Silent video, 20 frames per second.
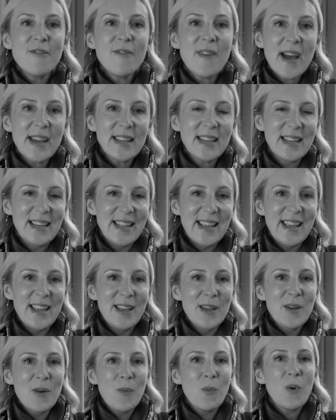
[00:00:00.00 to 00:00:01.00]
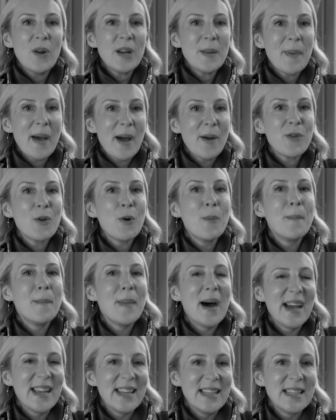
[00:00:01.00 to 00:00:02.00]
Finally, what about your
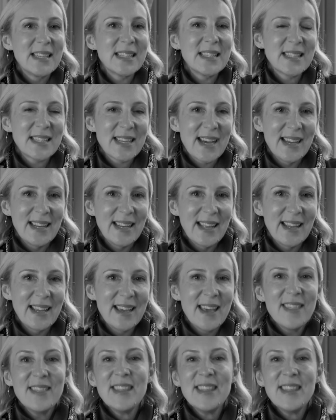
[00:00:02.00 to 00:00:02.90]
mind styling?